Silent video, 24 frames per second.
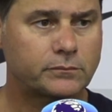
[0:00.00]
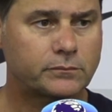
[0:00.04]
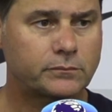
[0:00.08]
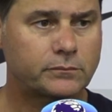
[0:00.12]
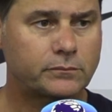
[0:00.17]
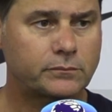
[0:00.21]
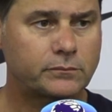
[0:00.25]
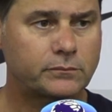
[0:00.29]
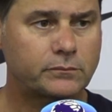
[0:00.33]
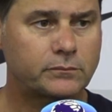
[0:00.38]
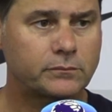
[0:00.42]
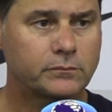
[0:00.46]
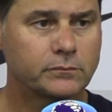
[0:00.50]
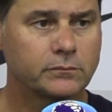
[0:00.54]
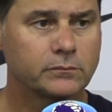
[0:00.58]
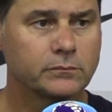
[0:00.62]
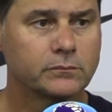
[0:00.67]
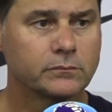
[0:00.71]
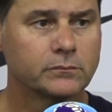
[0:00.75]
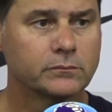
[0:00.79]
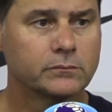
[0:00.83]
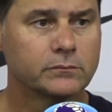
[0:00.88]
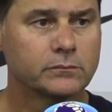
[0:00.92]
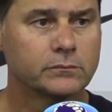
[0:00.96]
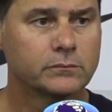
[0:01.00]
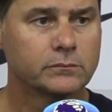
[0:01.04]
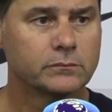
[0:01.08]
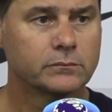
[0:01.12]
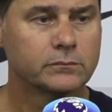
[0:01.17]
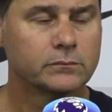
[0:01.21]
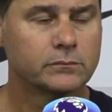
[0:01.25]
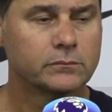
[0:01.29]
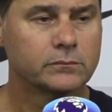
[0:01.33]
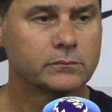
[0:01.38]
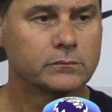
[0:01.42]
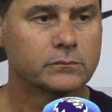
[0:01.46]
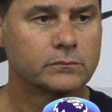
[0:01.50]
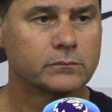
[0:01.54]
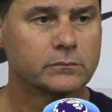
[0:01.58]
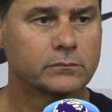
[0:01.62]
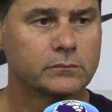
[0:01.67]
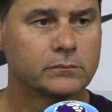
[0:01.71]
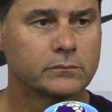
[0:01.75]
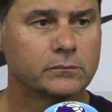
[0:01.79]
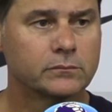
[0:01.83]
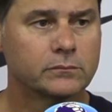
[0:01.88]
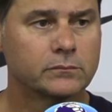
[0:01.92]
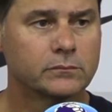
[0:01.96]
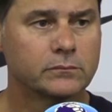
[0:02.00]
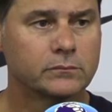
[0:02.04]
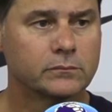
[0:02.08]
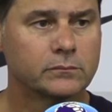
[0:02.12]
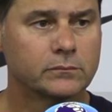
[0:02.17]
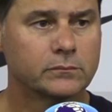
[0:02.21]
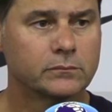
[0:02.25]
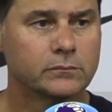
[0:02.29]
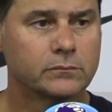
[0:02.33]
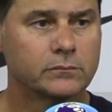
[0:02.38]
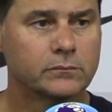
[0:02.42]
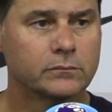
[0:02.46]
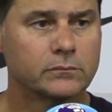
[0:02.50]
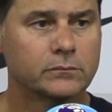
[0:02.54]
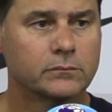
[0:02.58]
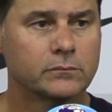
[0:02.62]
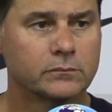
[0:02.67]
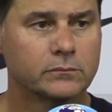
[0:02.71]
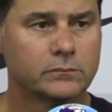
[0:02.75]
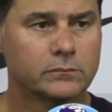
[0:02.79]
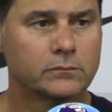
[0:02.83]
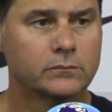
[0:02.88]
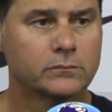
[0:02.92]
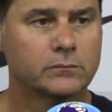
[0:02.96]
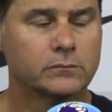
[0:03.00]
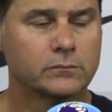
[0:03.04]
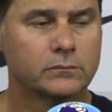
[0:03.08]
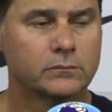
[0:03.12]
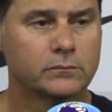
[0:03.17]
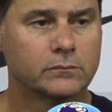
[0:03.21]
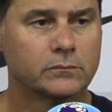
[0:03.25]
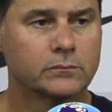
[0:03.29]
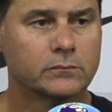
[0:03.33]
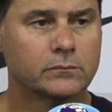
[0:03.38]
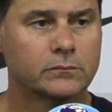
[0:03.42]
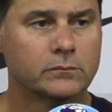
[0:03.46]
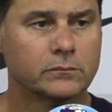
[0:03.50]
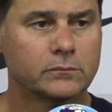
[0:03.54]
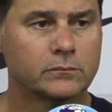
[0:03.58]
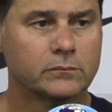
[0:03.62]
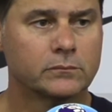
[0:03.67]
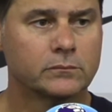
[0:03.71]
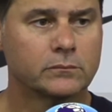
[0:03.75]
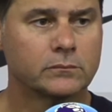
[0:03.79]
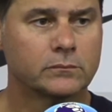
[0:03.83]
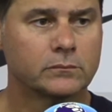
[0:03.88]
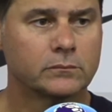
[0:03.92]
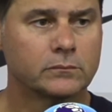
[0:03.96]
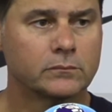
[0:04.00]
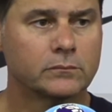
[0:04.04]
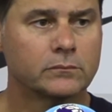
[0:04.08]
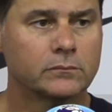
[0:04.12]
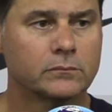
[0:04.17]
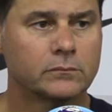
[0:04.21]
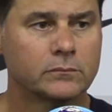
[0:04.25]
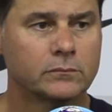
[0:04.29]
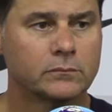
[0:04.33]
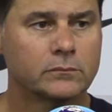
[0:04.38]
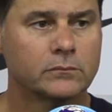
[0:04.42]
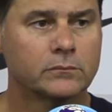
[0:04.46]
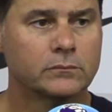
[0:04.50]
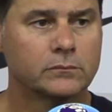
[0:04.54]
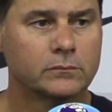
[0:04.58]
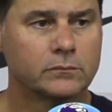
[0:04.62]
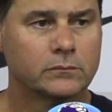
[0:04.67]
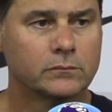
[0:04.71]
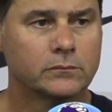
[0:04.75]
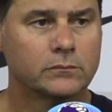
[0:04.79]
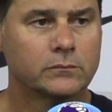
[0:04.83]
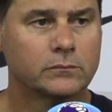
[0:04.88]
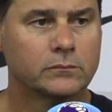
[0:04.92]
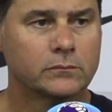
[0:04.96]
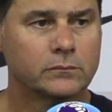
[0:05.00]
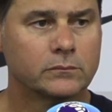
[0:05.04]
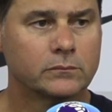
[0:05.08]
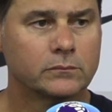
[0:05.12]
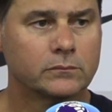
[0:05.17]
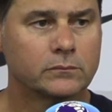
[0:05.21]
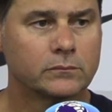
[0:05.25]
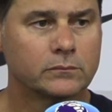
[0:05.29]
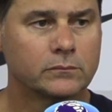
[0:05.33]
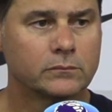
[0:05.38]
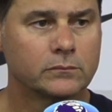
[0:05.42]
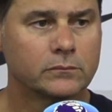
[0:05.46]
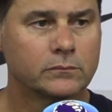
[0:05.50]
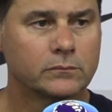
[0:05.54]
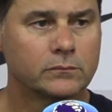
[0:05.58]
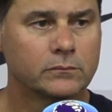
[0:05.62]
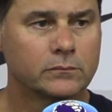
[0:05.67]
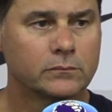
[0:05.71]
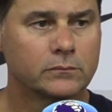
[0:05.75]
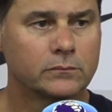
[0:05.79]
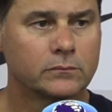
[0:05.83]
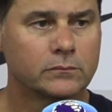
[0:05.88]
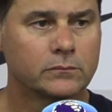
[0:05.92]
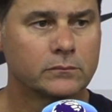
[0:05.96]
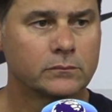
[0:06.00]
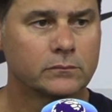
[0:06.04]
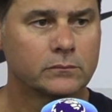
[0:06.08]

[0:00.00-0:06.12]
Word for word: your new players, your new attackers getting on the score sheet, and it looks like really getting to know their teammates very well.